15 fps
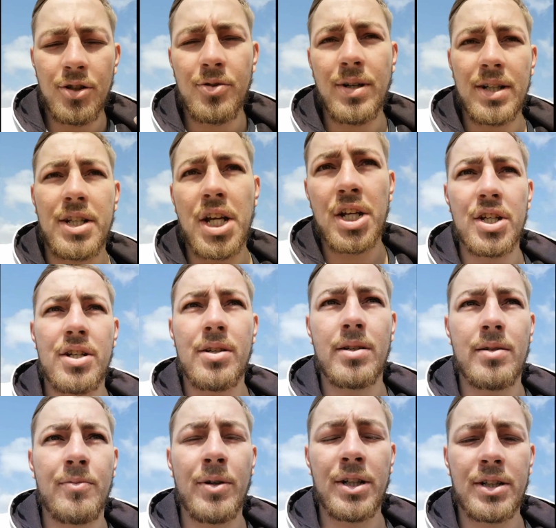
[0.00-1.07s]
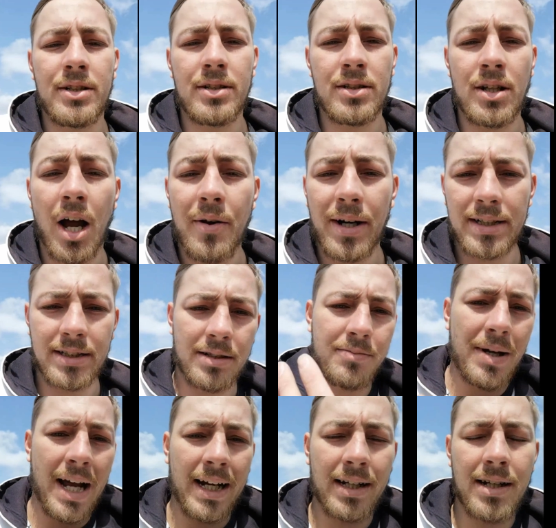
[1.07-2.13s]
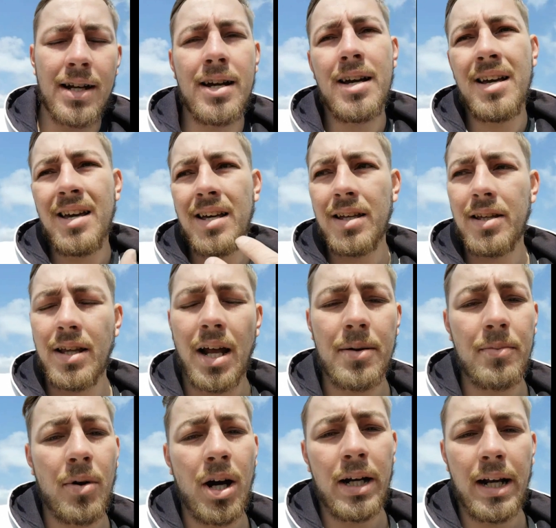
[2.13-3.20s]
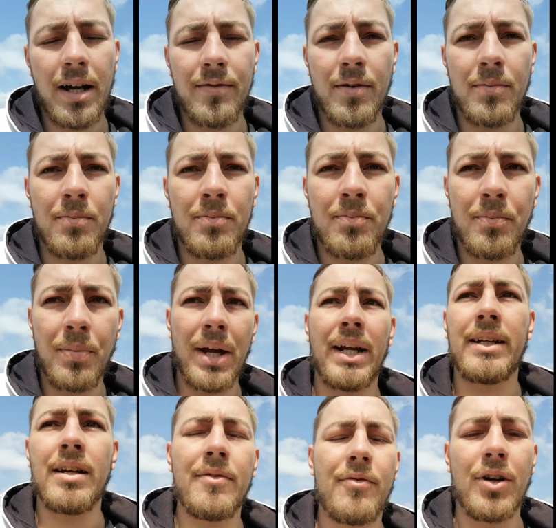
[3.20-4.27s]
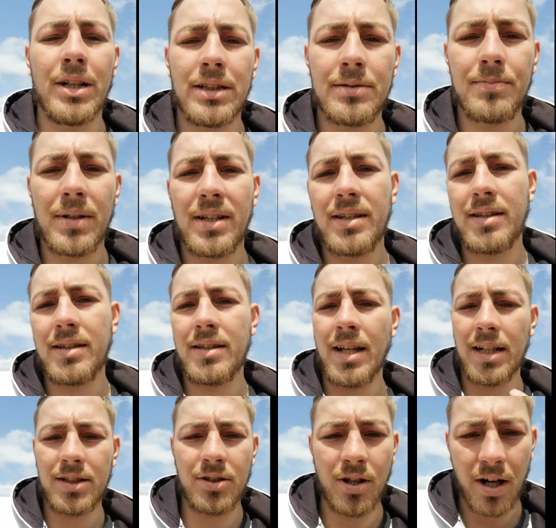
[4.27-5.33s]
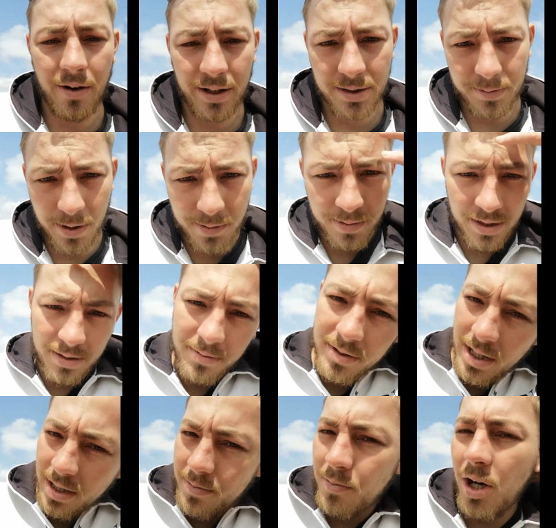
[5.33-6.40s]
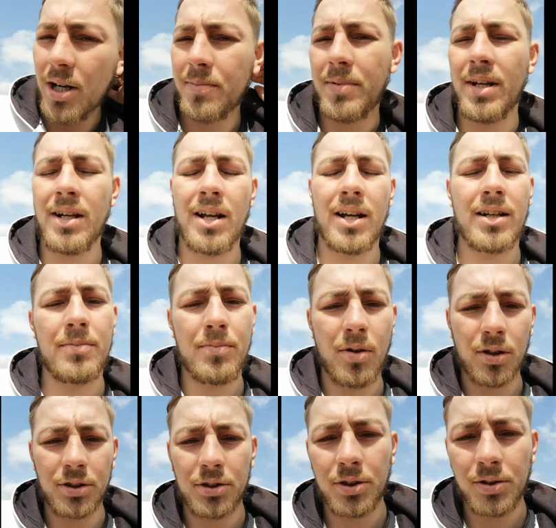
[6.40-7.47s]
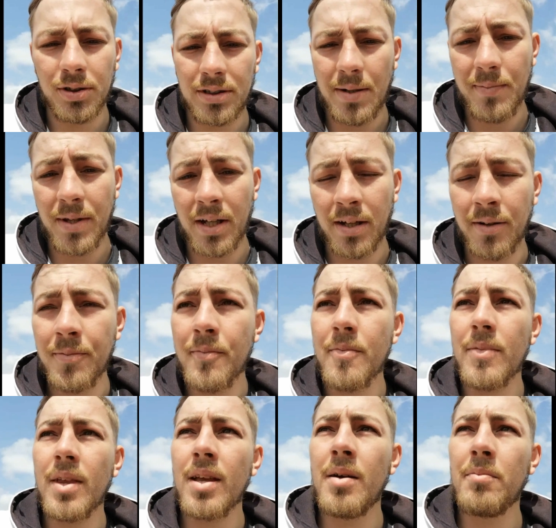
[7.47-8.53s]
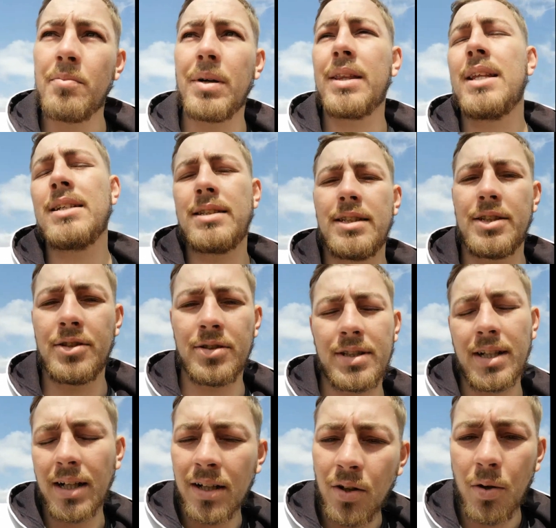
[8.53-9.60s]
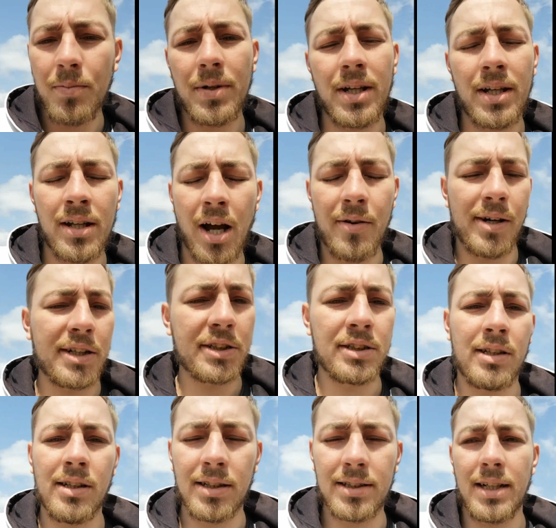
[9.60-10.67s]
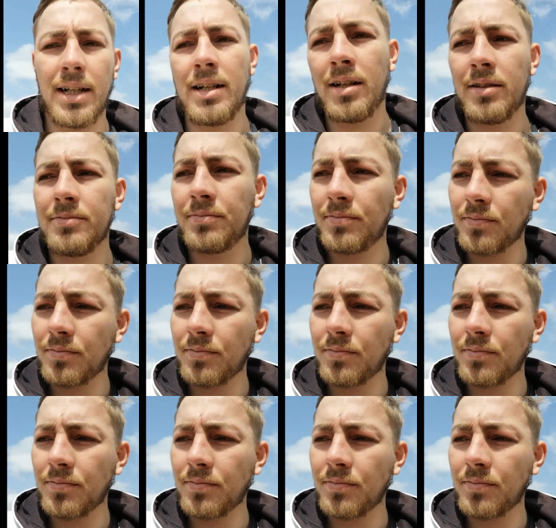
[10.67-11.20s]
to a dish which directs it back that might have a big difference but that's not our experiment that might be like part 2 or something but this is using an omnidirectional antenna